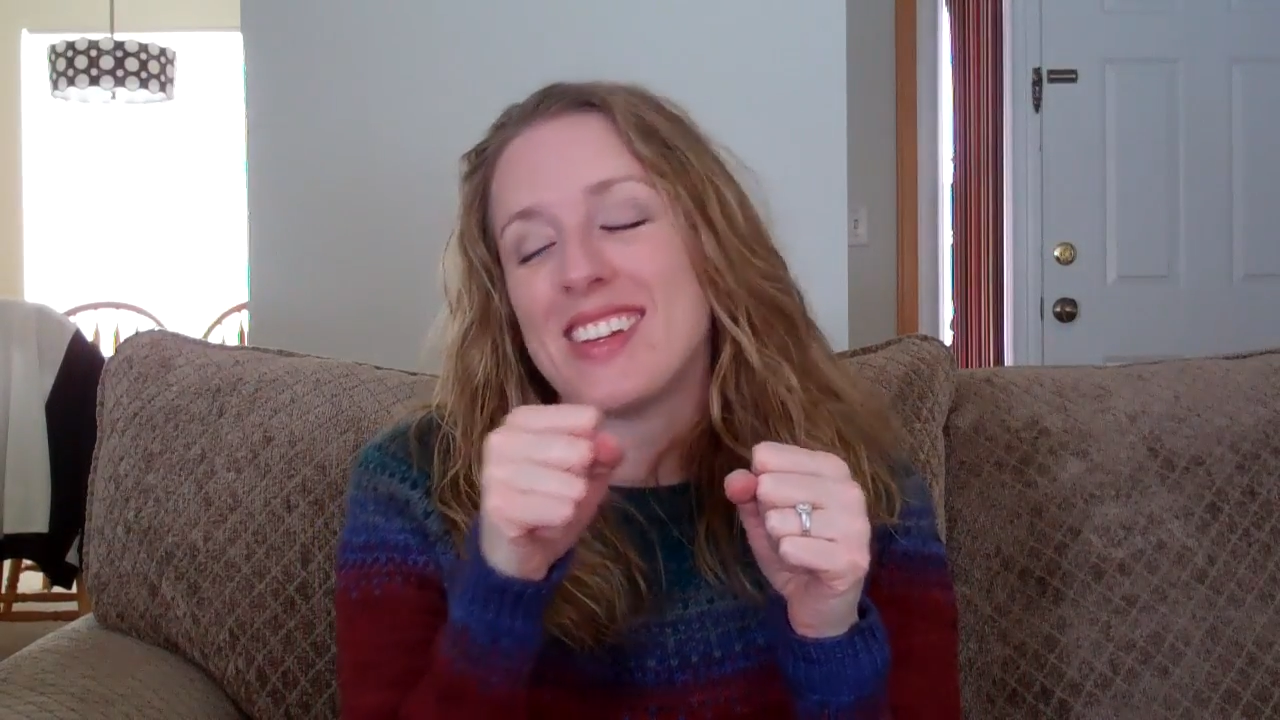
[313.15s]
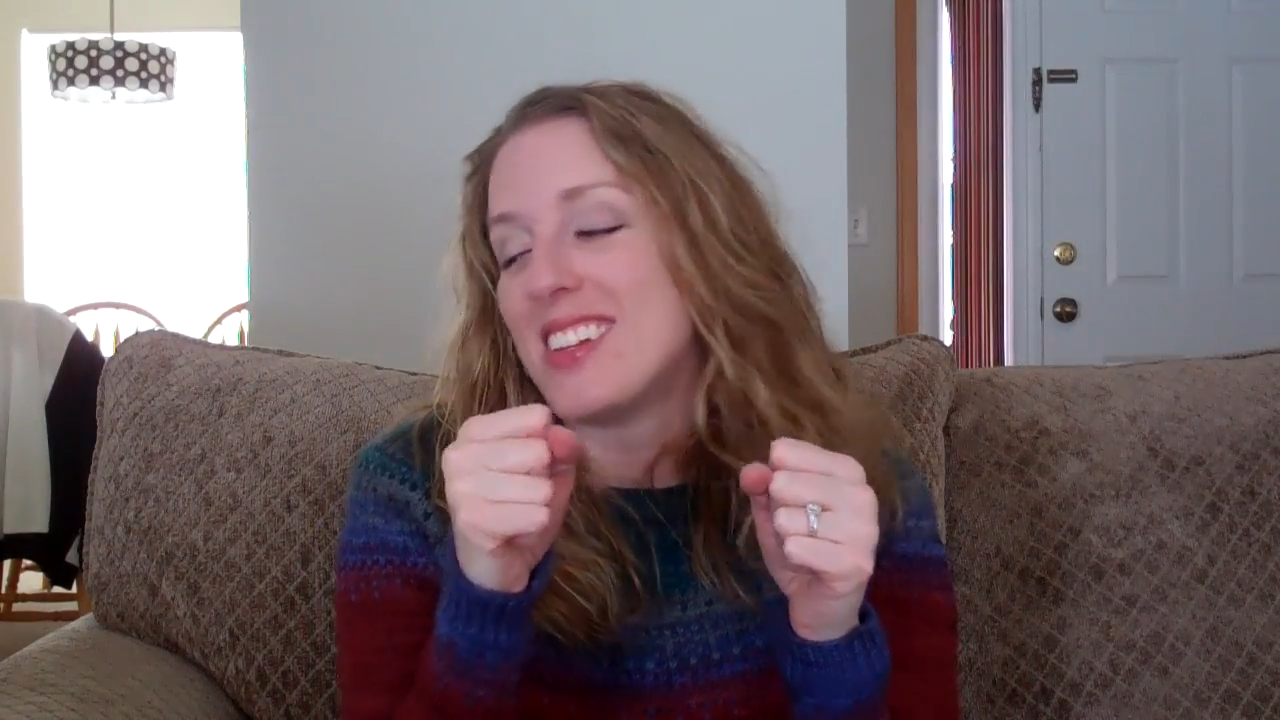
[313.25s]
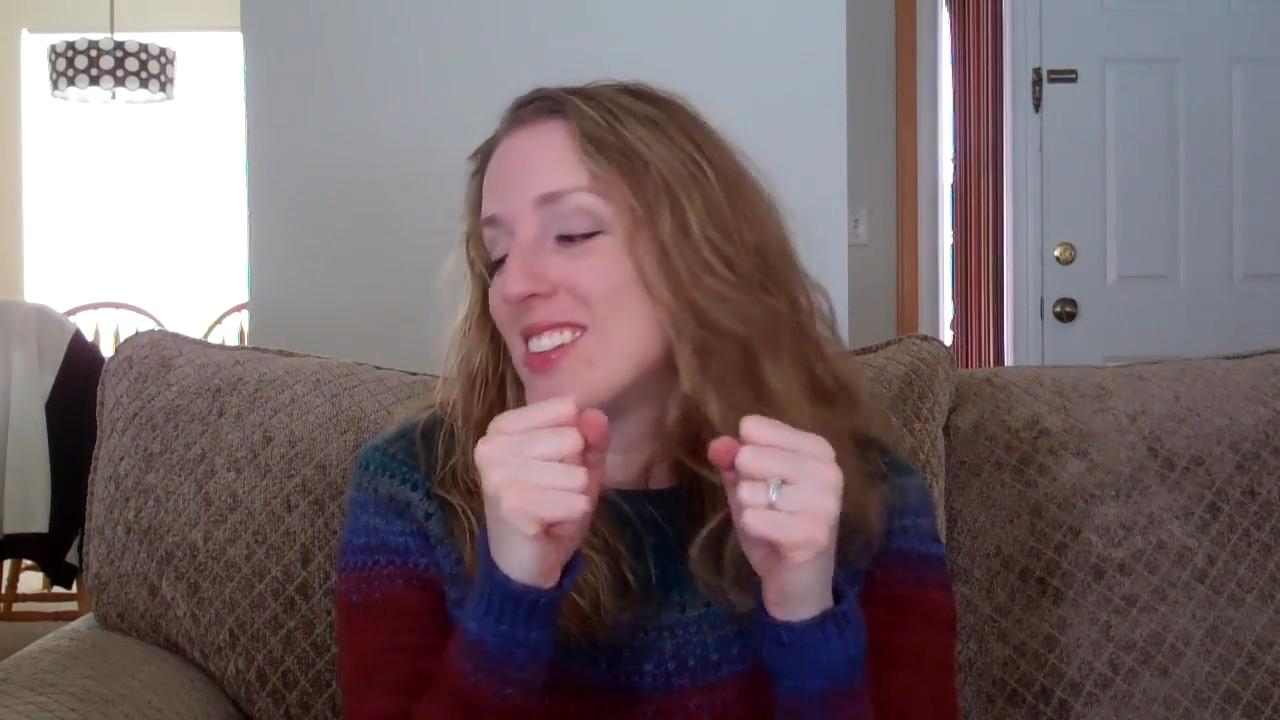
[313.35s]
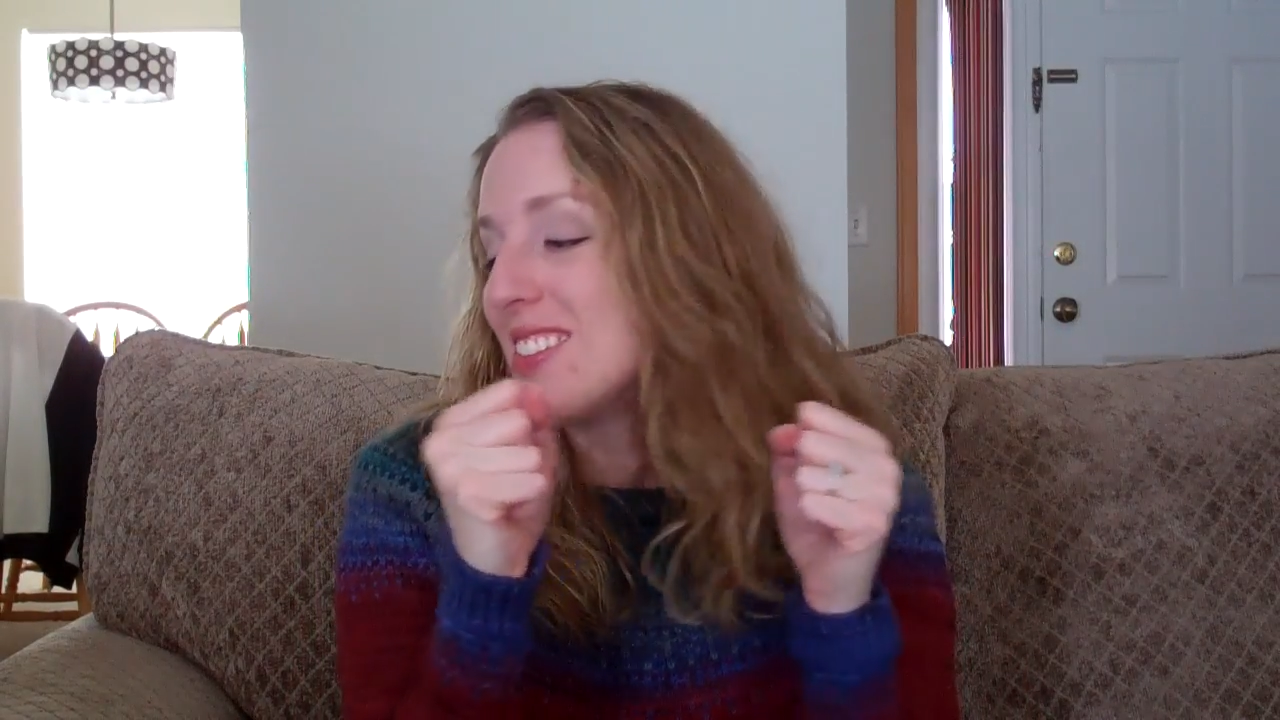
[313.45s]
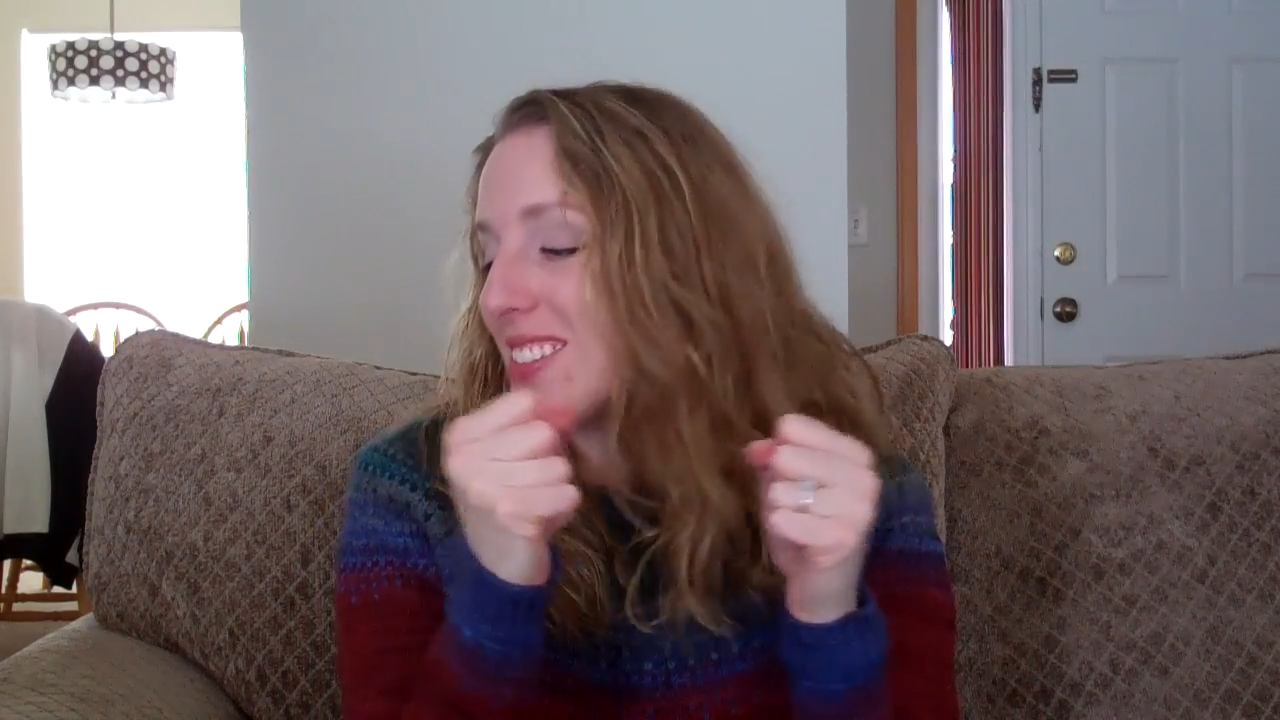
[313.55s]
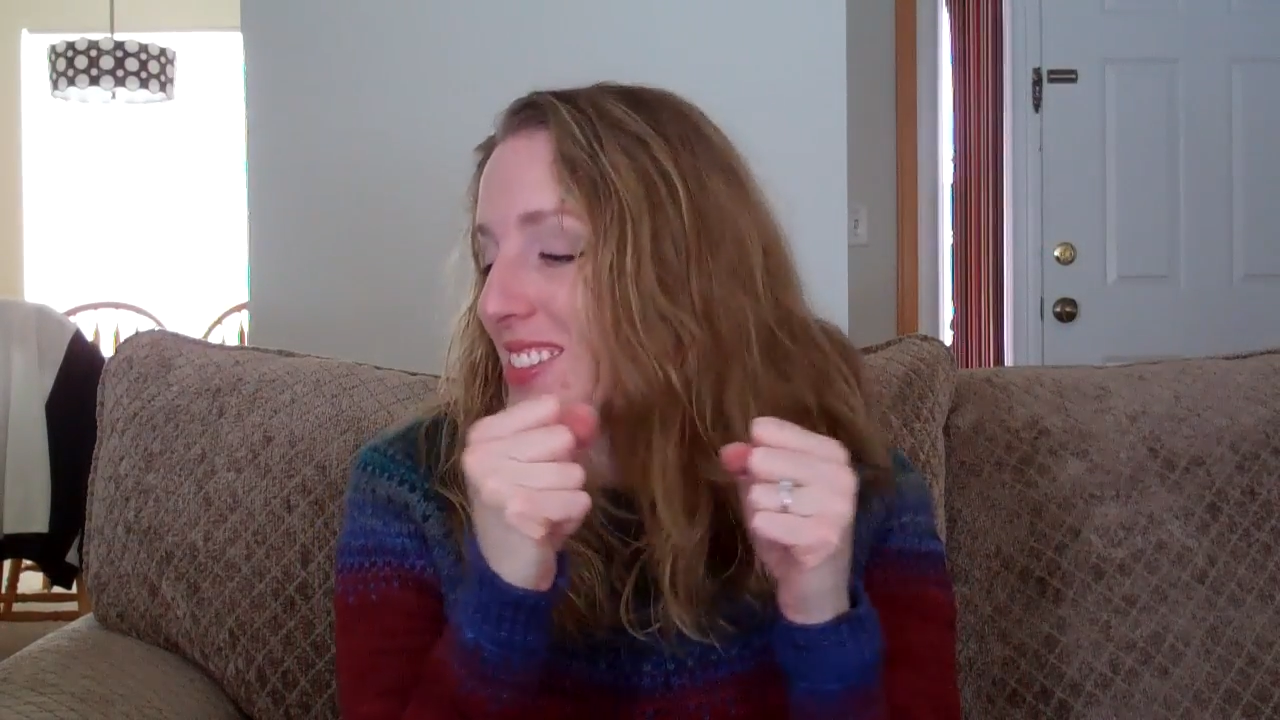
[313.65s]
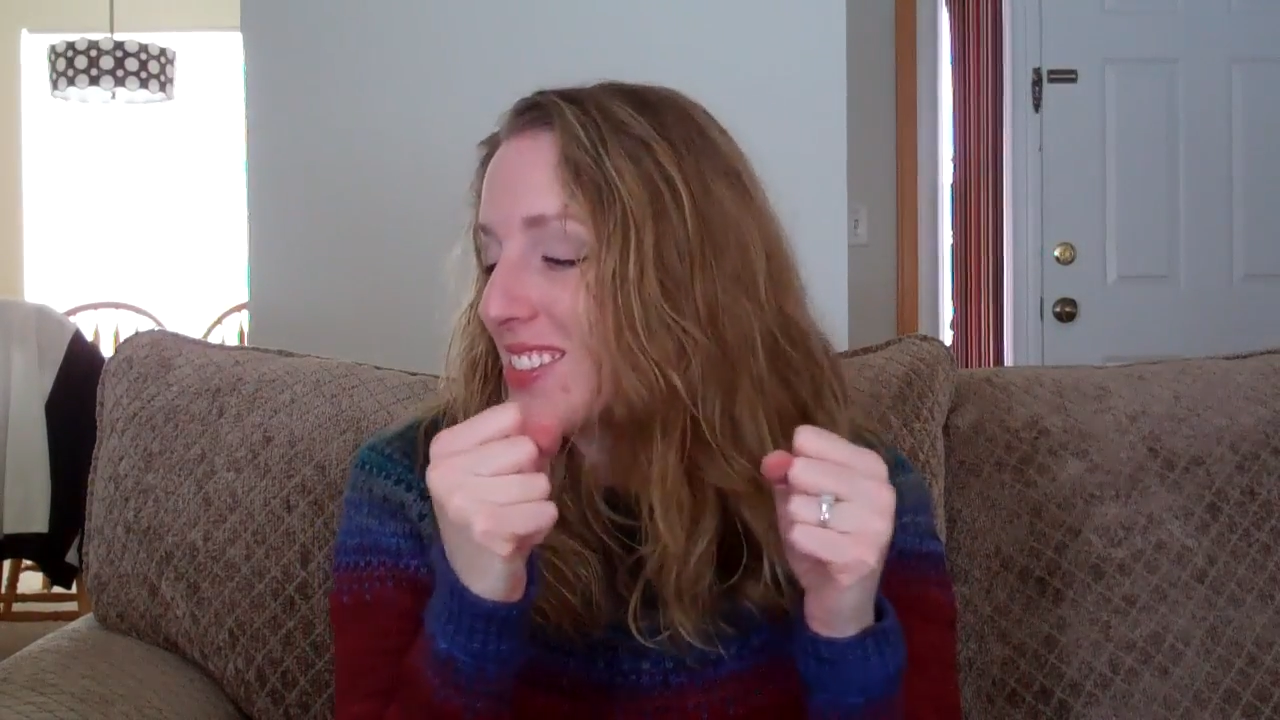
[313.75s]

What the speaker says: And